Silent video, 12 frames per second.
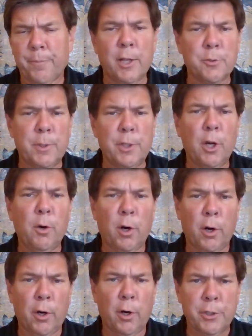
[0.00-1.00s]
as we know
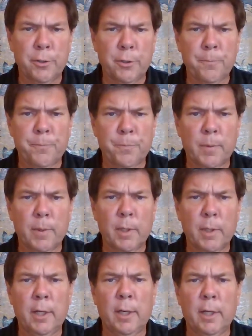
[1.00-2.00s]
also,
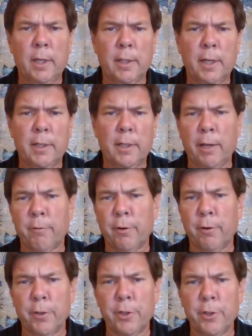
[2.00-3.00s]
uh, I've
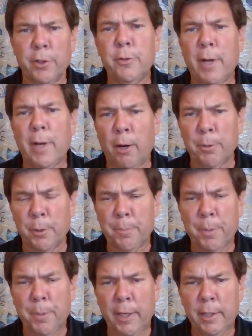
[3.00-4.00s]
referred to
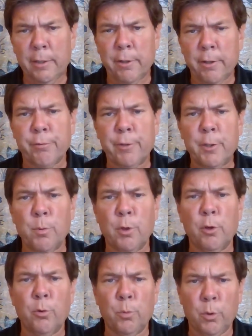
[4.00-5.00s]
Albert Pike and the three
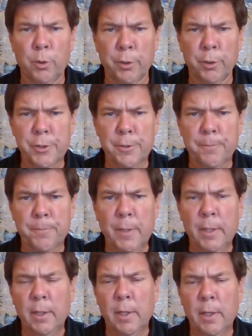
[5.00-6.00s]
world wars.
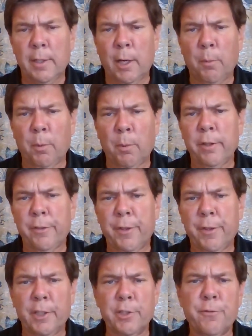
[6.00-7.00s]
Now, one of the
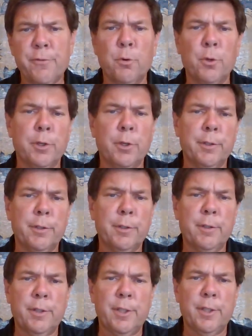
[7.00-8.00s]
things for
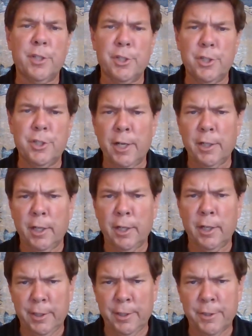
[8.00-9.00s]
this agenda
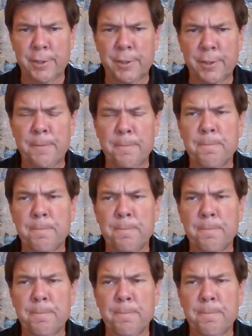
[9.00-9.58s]
is